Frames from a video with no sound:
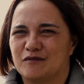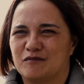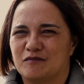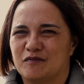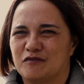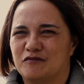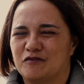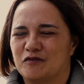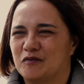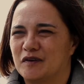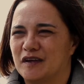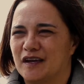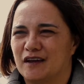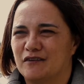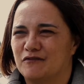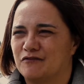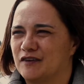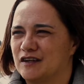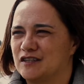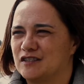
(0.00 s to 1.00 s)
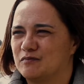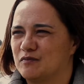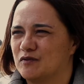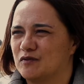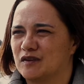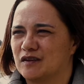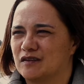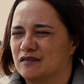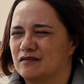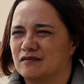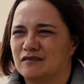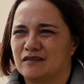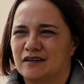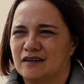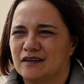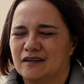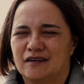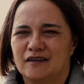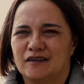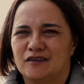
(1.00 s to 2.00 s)
before we had Facebook and
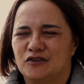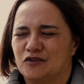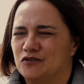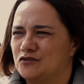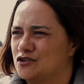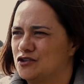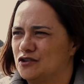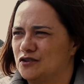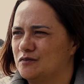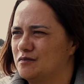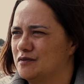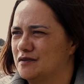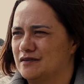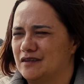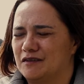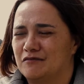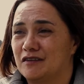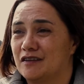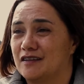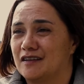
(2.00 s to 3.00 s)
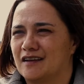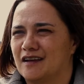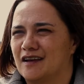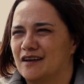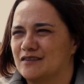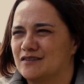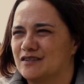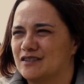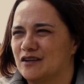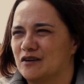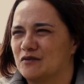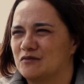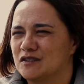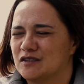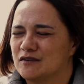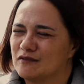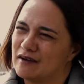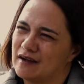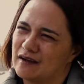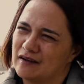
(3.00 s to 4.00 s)
YouTube and everything else, so it was
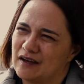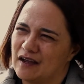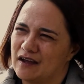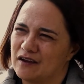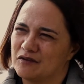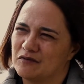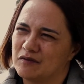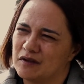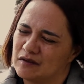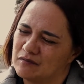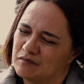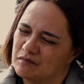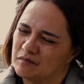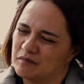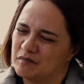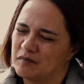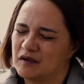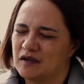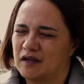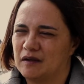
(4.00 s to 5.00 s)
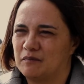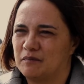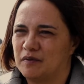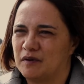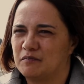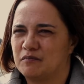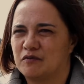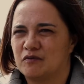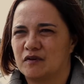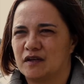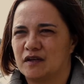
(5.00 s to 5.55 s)
around how do we keep people